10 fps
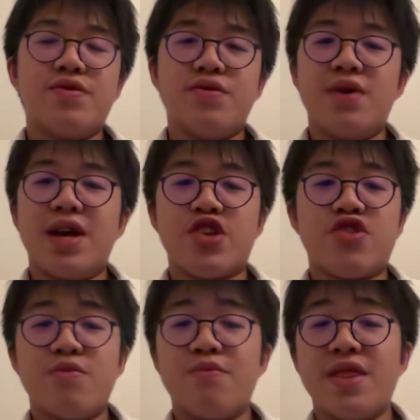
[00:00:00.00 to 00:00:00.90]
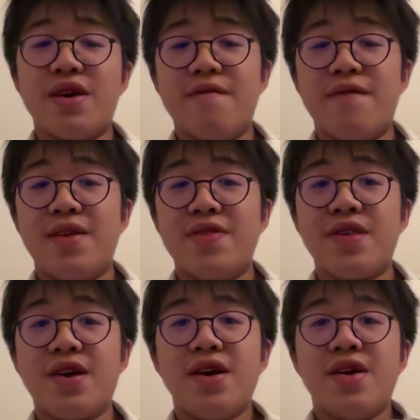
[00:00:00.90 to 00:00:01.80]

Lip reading: to extreme weather events.